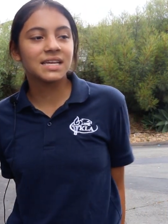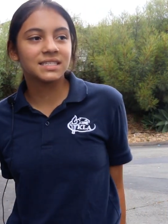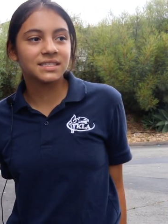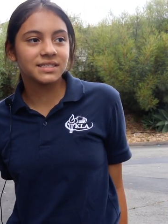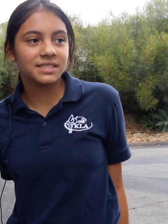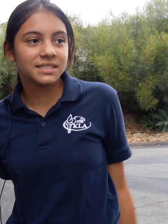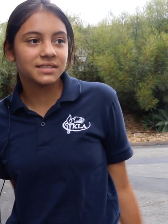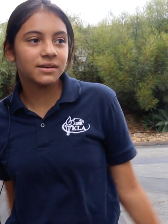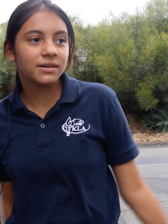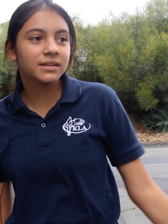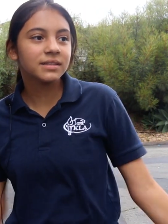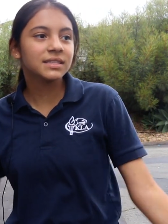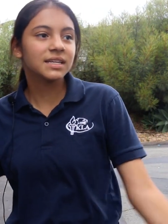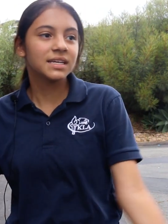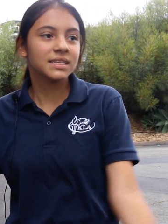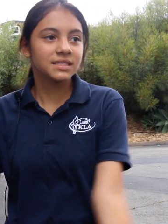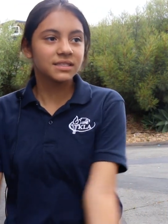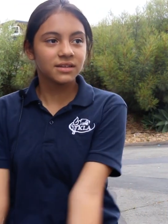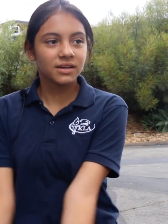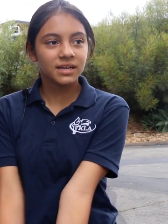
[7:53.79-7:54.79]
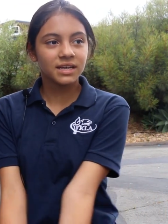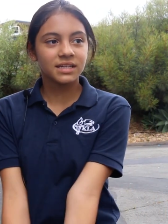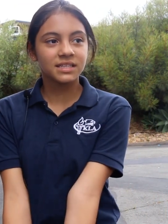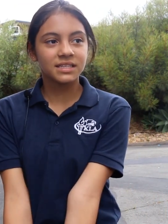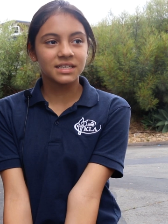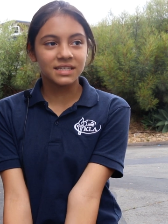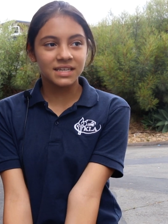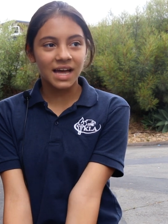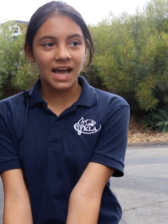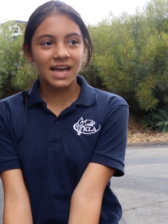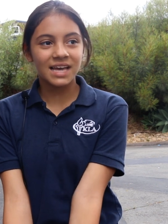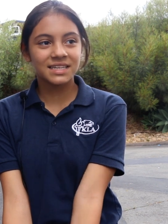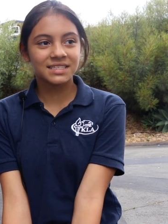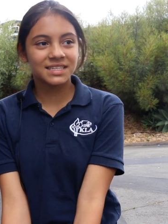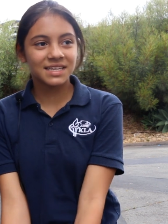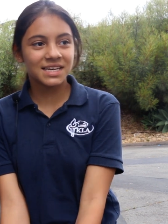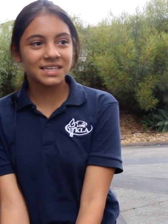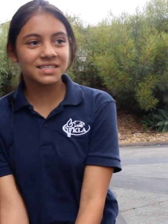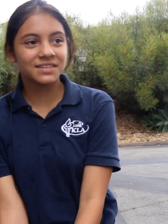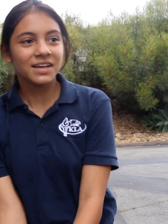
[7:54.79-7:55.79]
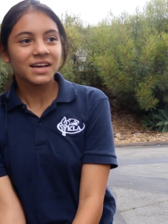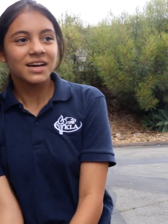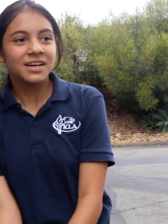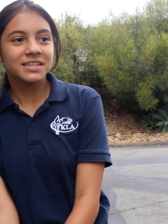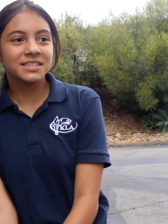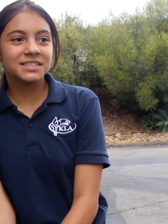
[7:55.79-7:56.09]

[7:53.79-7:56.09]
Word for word: As a result, they're stuck in the ISS